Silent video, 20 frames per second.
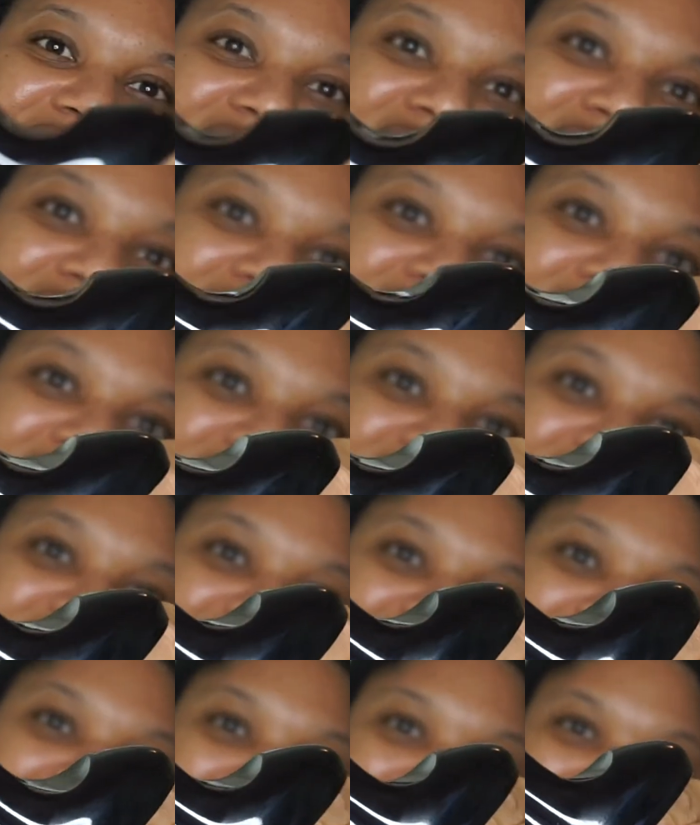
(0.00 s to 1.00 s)
is
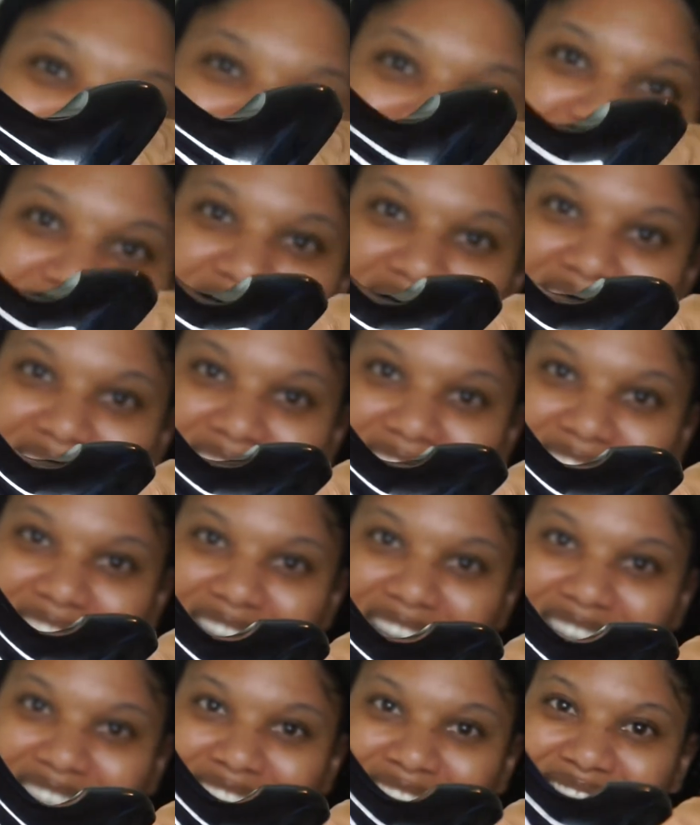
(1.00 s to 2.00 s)
Catalina
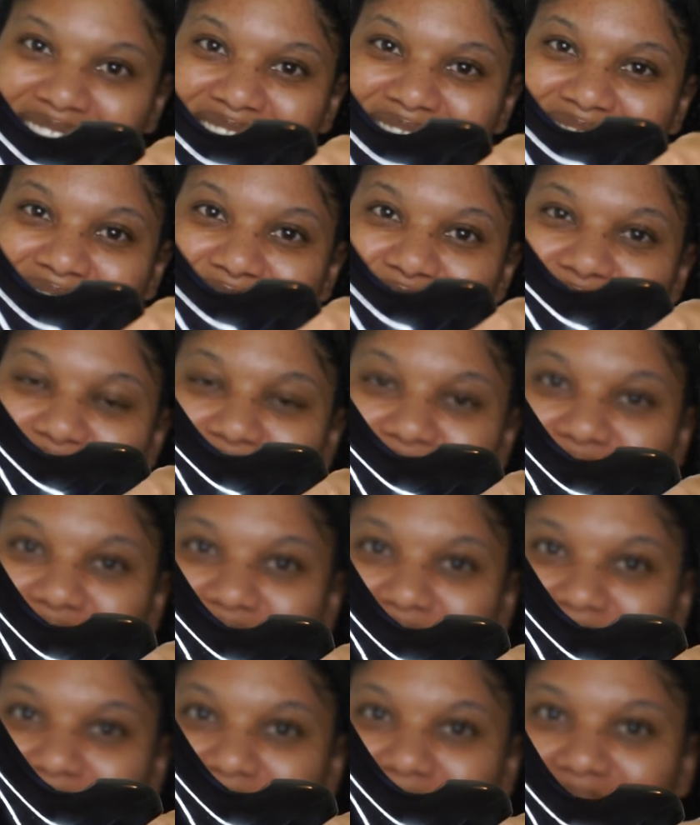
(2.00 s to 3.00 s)
Herrera's Good
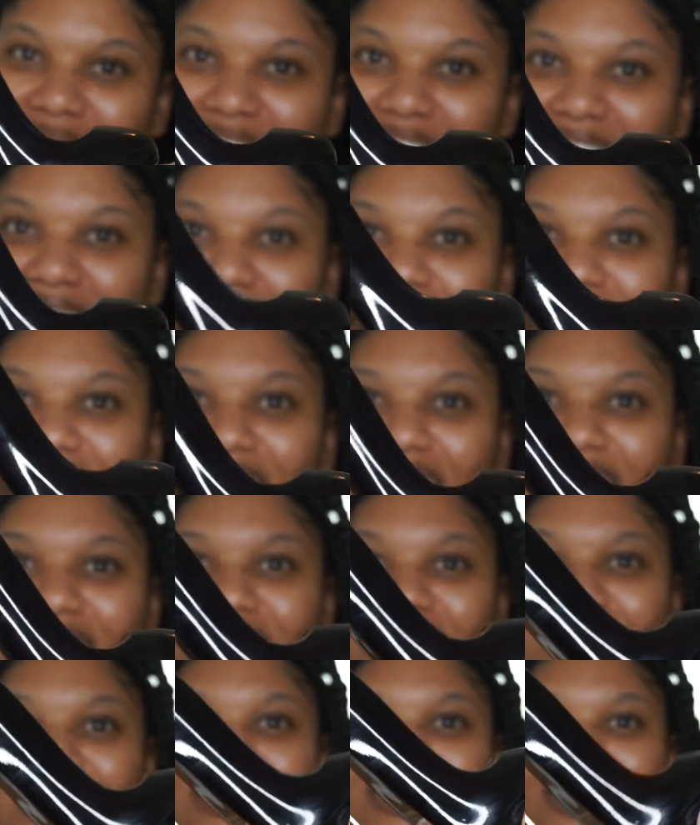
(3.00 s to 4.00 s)
Girl, and
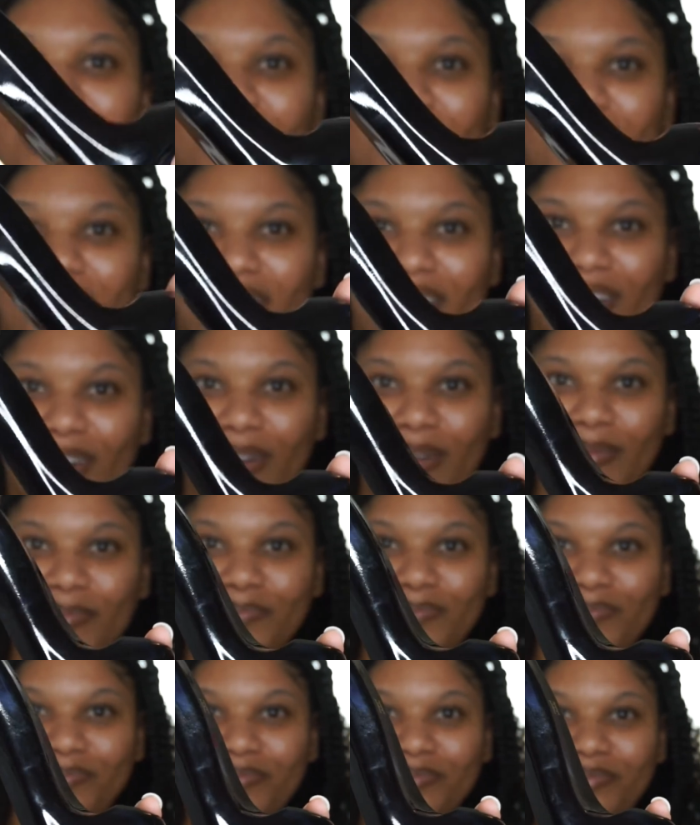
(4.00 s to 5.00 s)
this, y'all,
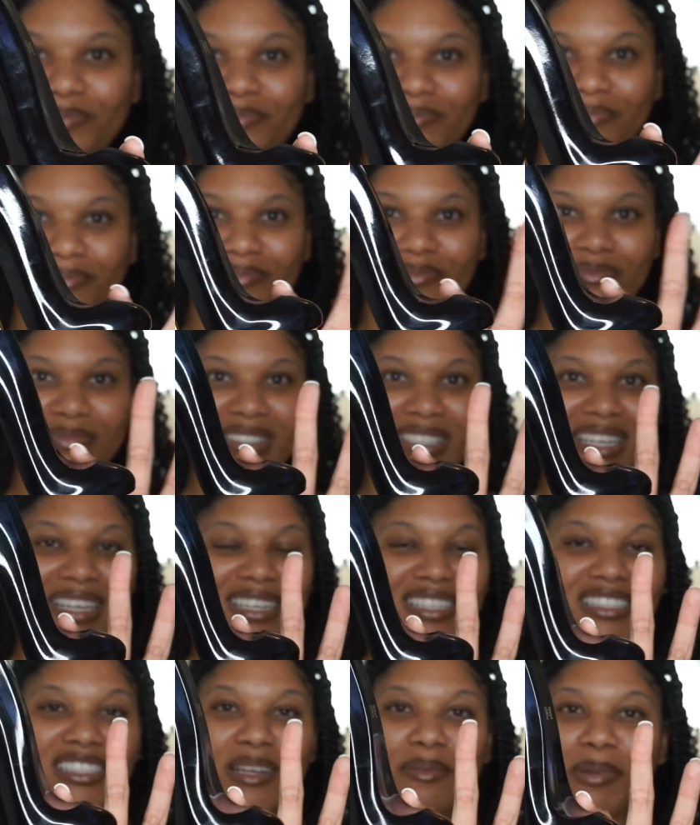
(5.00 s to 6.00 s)

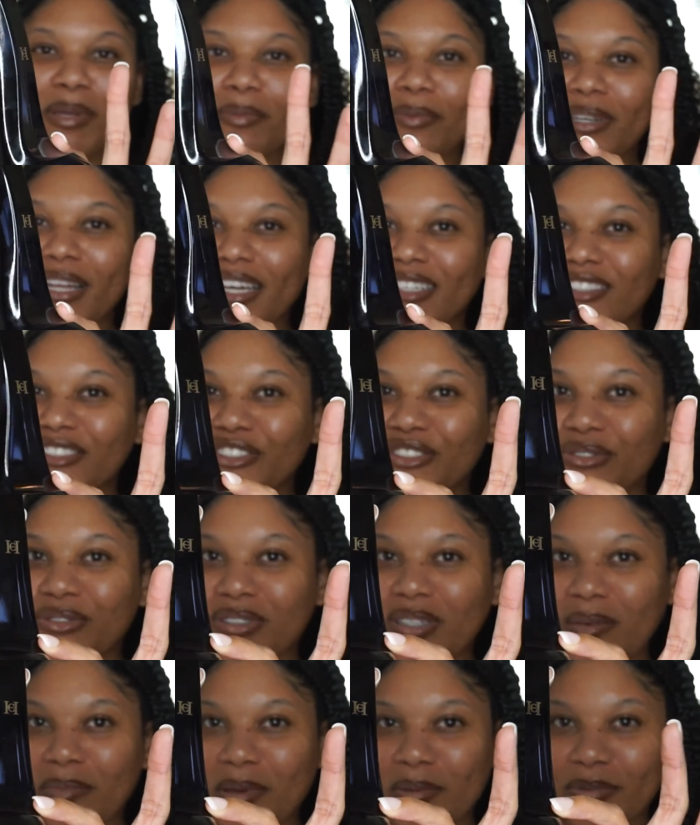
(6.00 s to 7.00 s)
some people like the shoe,
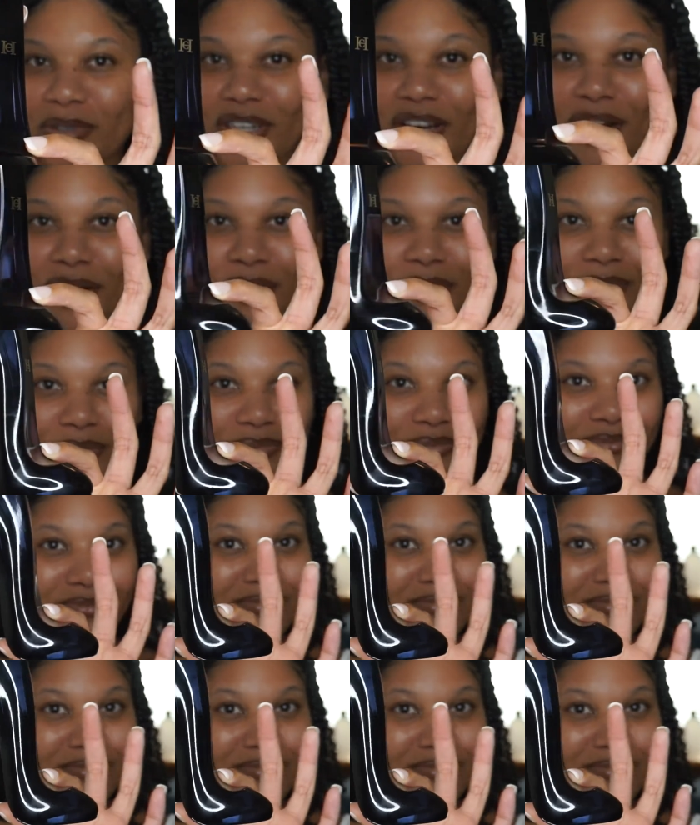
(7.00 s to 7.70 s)
some people don't.